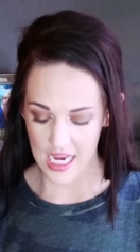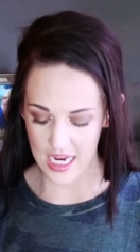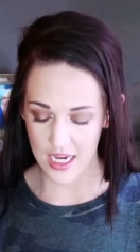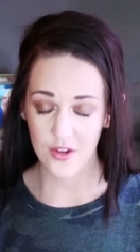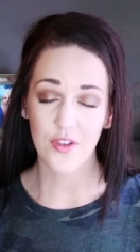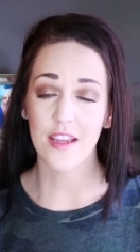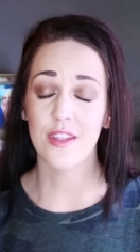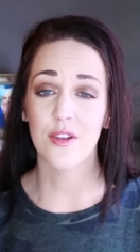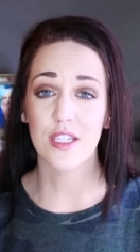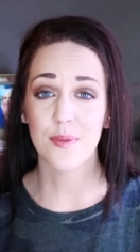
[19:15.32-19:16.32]
And
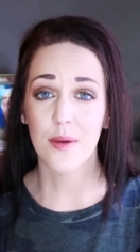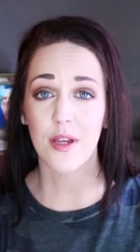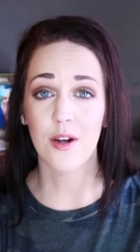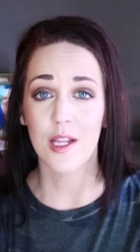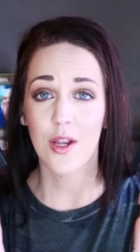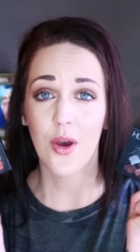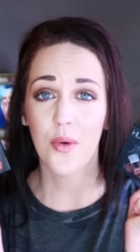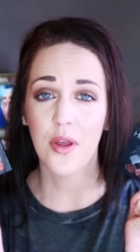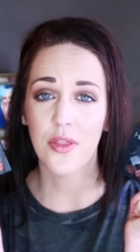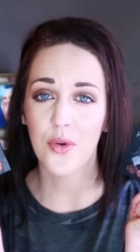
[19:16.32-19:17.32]
finally, you guys probably already
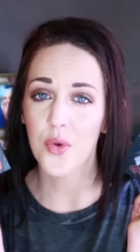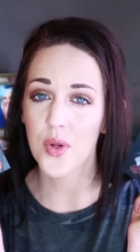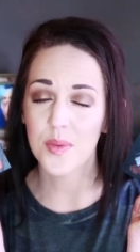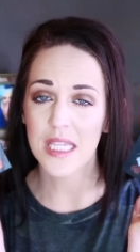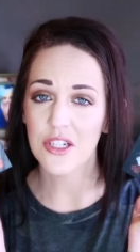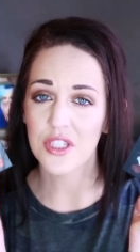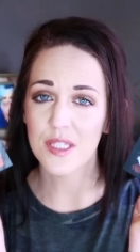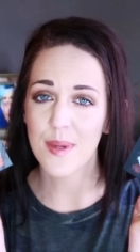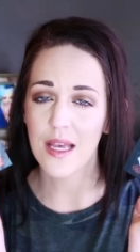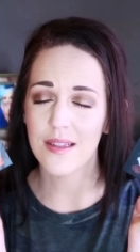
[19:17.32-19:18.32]
know the Huda
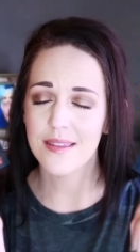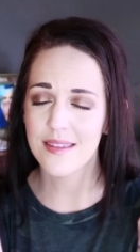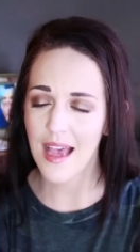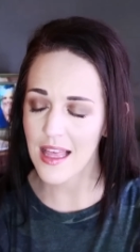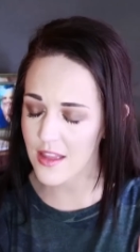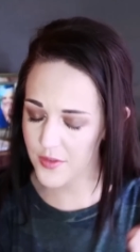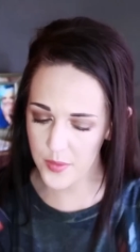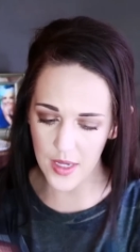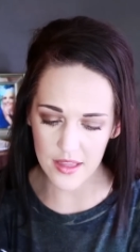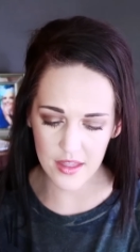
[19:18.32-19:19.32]
Obsessions palettes. I love
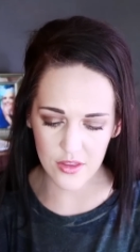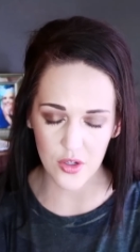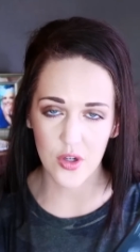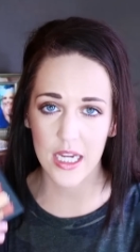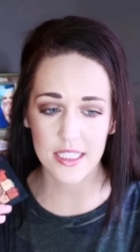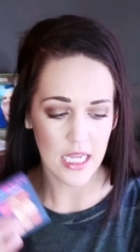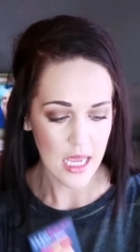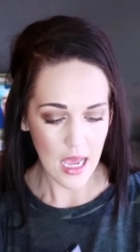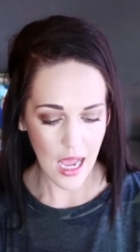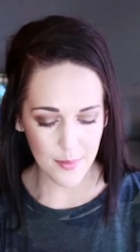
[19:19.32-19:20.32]
them. I think they're great.
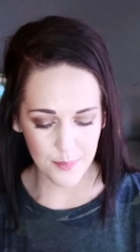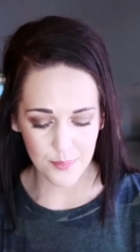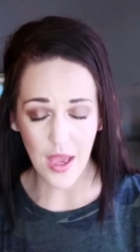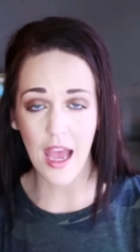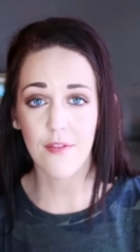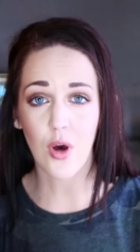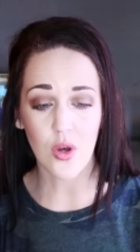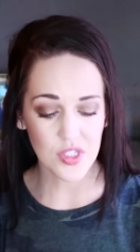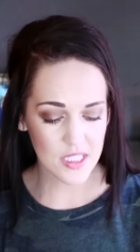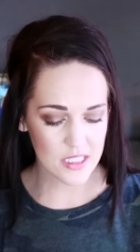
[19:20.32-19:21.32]
I have
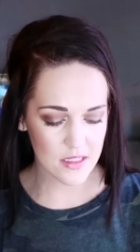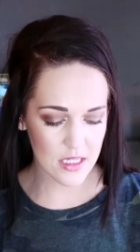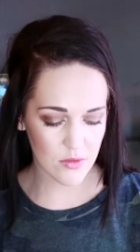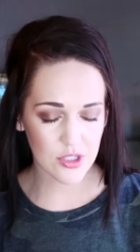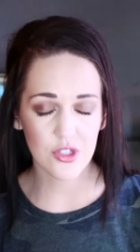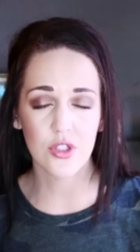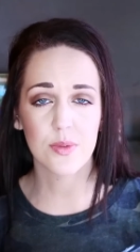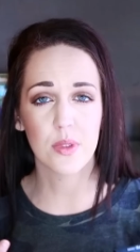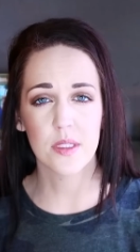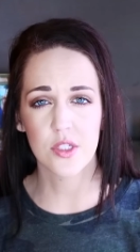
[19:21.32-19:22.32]
all six of the originals
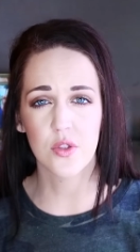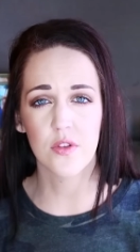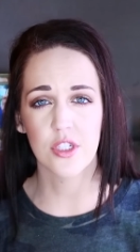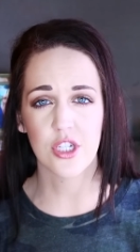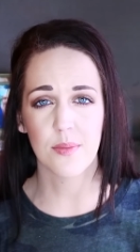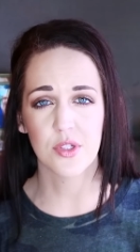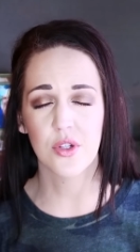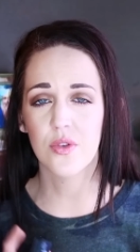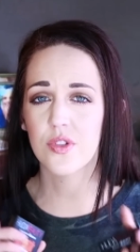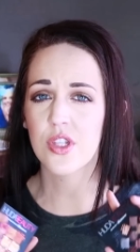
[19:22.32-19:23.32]
plus two of the
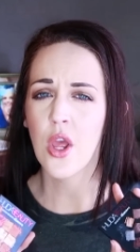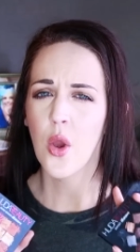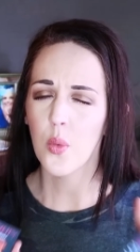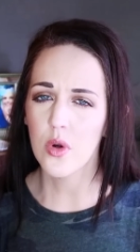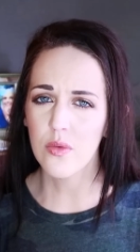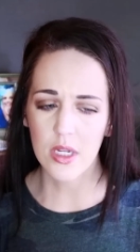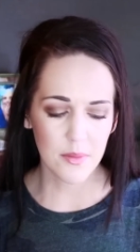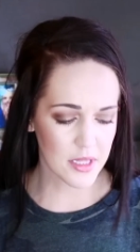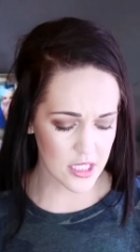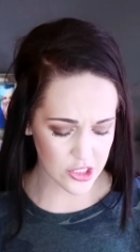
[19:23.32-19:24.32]
gemstones. Wouldn't
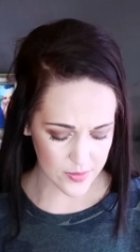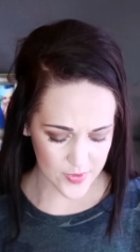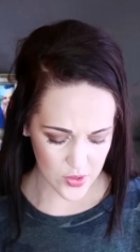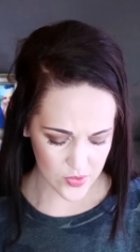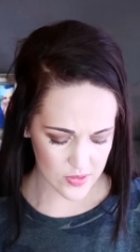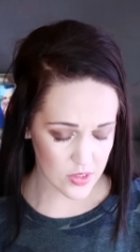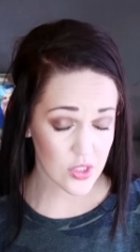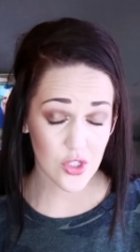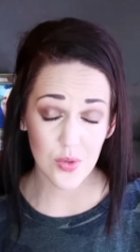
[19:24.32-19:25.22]
recommend the gemstones